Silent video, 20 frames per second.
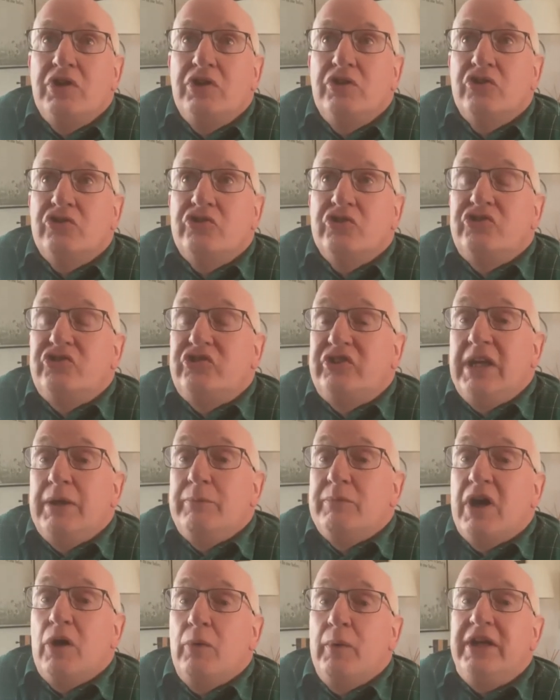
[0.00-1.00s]
doesn't
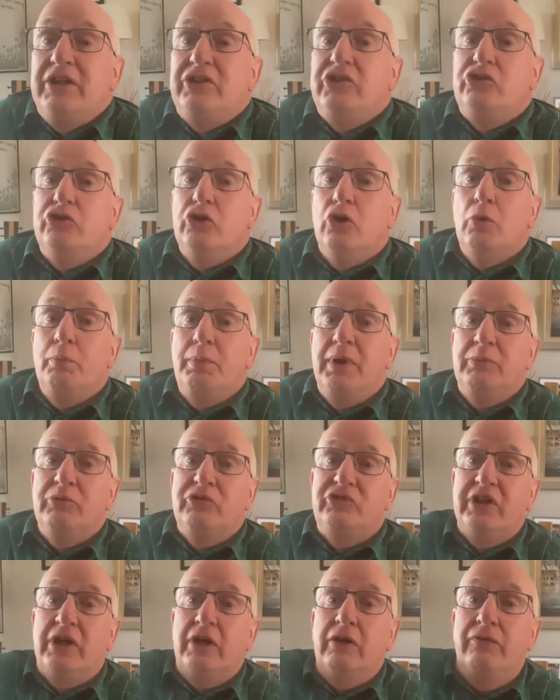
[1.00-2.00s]
seem that way to Job
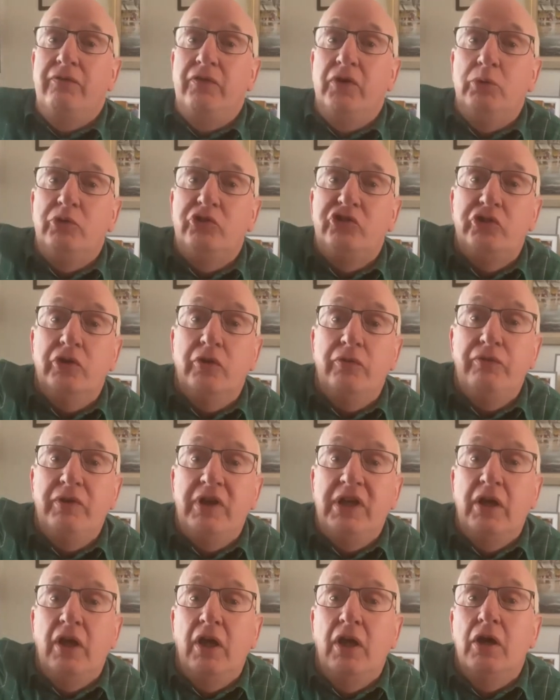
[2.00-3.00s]
himself, who's
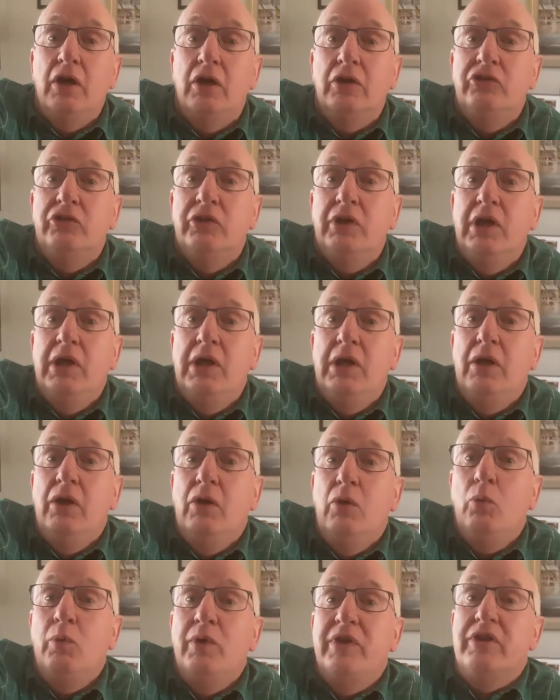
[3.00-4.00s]
suffering a lot
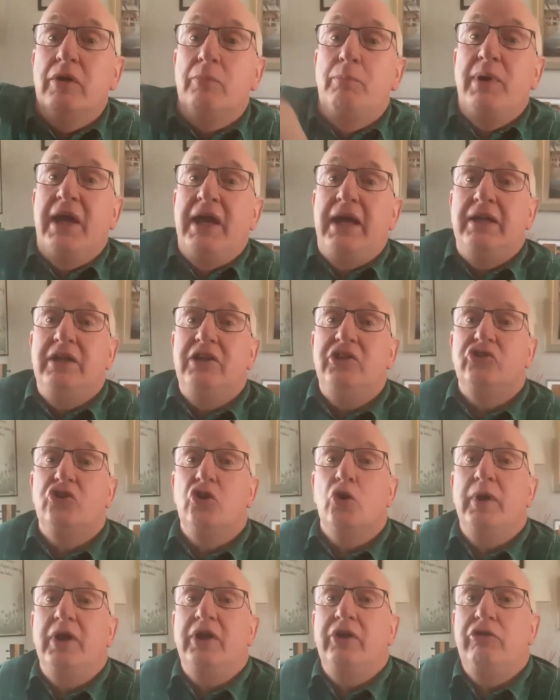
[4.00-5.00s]
with the pain he's
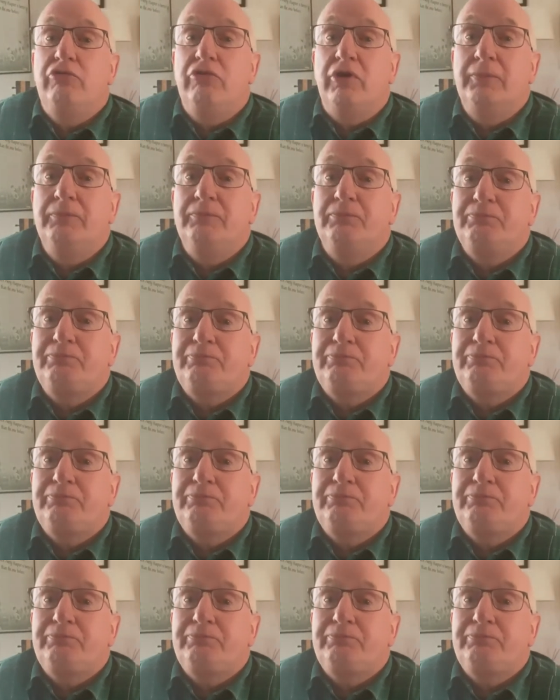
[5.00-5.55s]
going through.